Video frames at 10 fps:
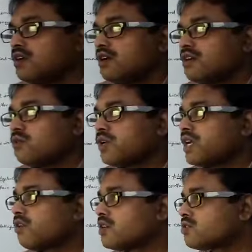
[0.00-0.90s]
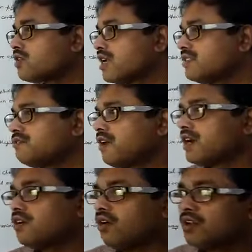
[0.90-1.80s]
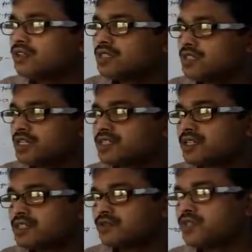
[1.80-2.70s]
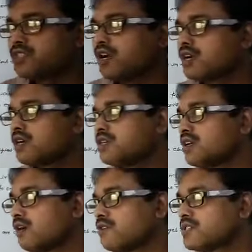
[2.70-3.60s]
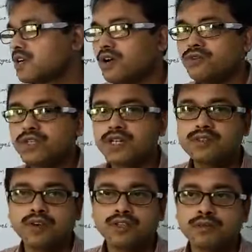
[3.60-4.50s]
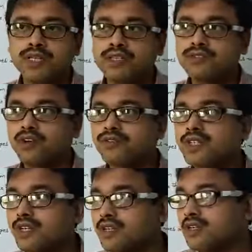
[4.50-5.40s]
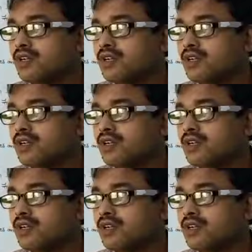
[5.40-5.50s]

Now we can also classify all the changes which occur in our surroundings on the basis of their